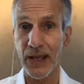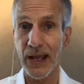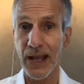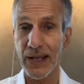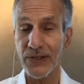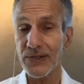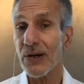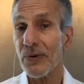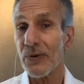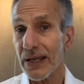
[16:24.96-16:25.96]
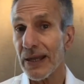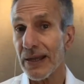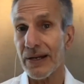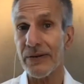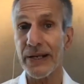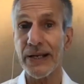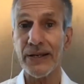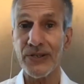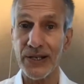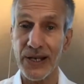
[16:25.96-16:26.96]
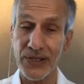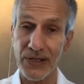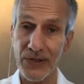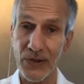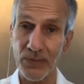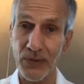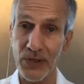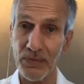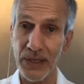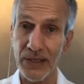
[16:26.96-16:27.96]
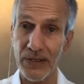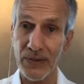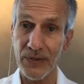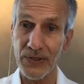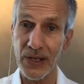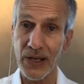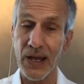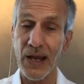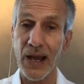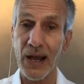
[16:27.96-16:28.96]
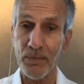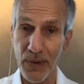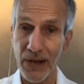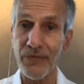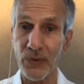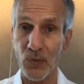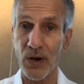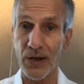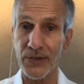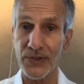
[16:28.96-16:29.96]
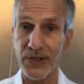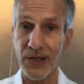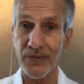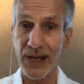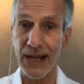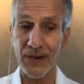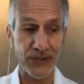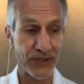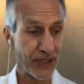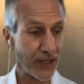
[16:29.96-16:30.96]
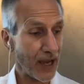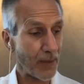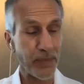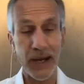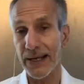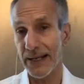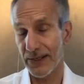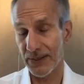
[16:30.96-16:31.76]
And so in theory, a geodesic dome could be used above the walls of a house upon it.